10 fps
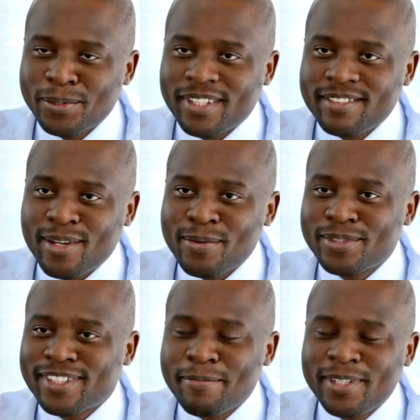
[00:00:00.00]
I'd also
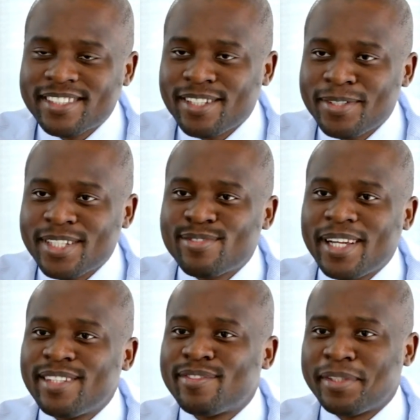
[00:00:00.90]
like to cut
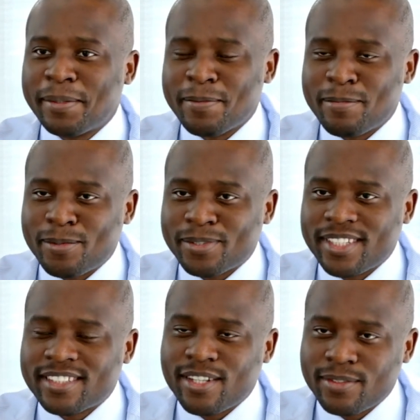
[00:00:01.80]
out sugar from my
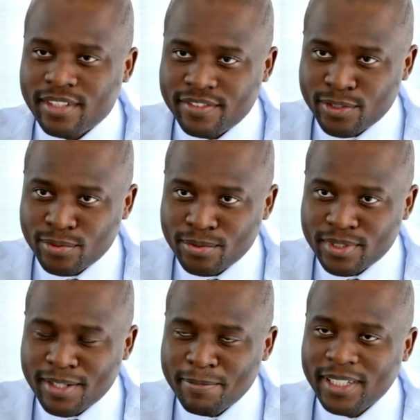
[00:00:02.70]
diet.
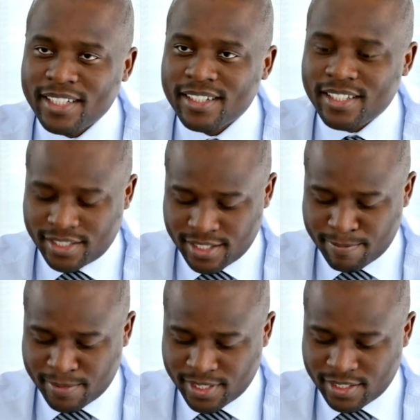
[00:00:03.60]

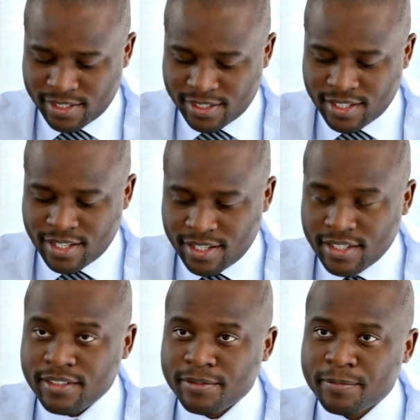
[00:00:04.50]
These are both
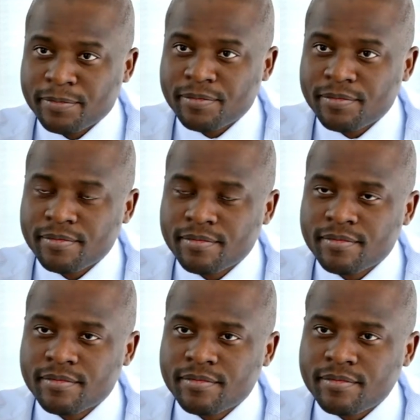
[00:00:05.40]
really
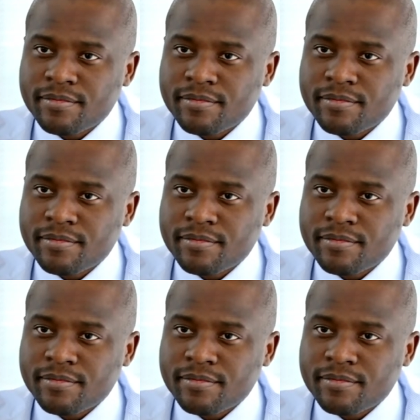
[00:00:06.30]
unhealthy.